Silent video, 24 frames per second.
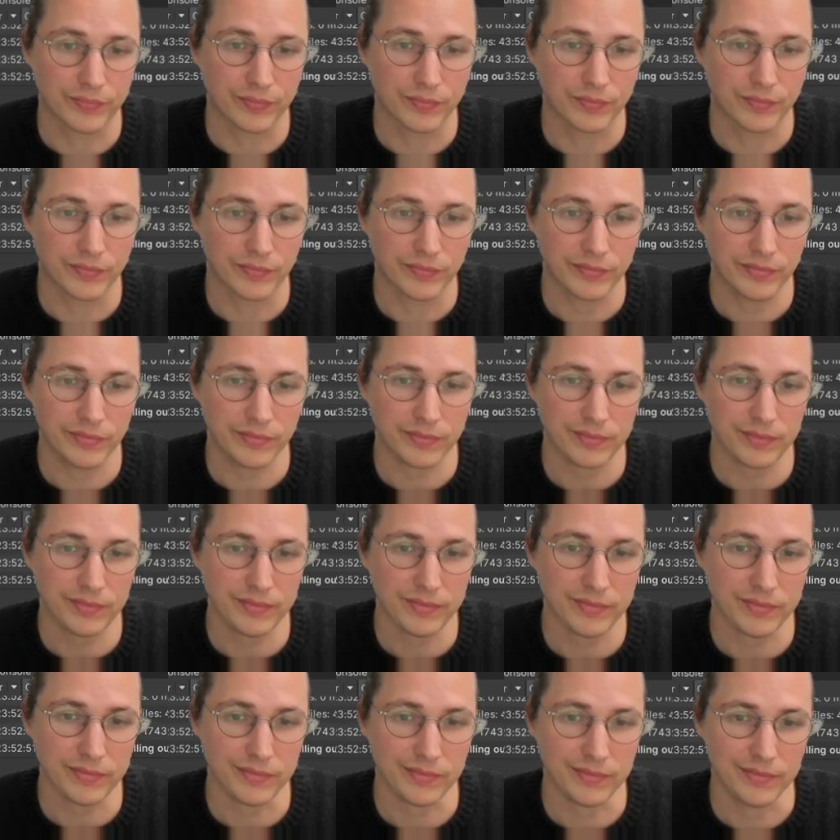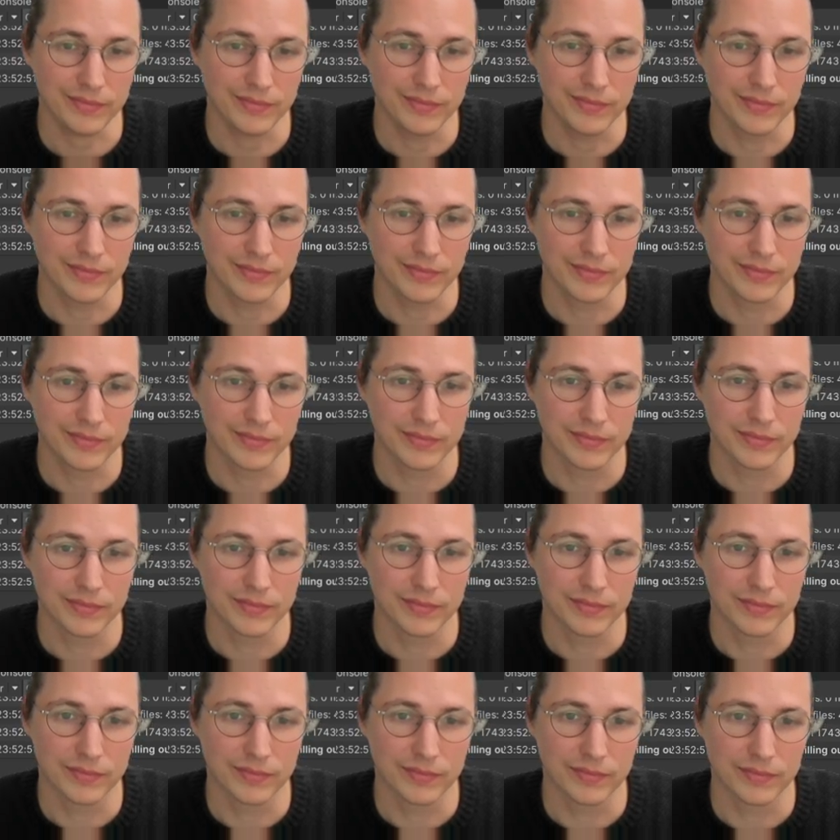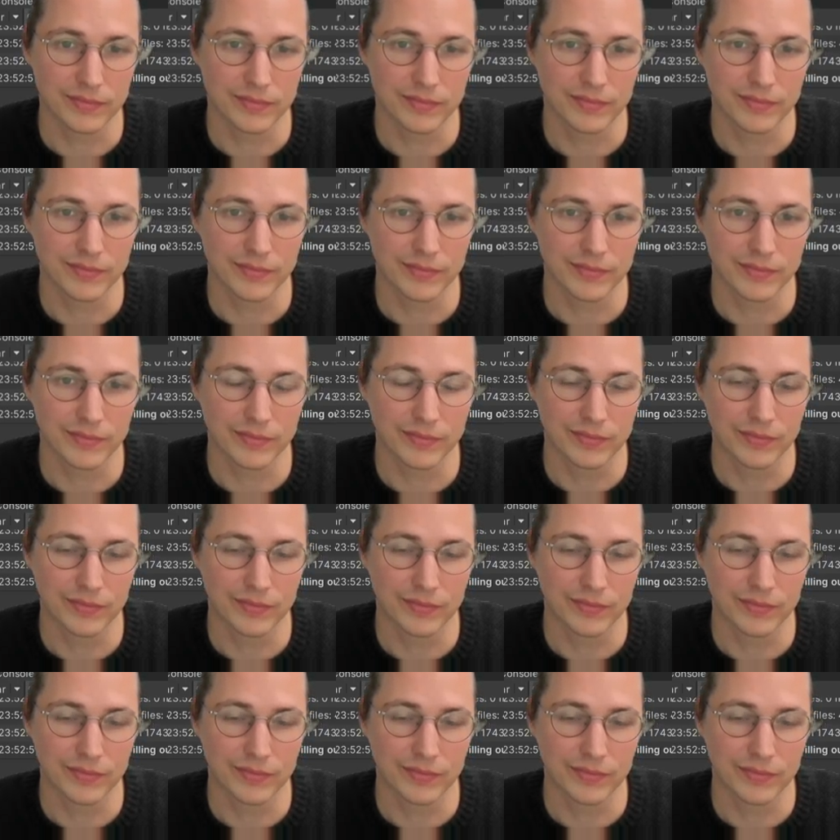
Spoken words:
Nobody speaks.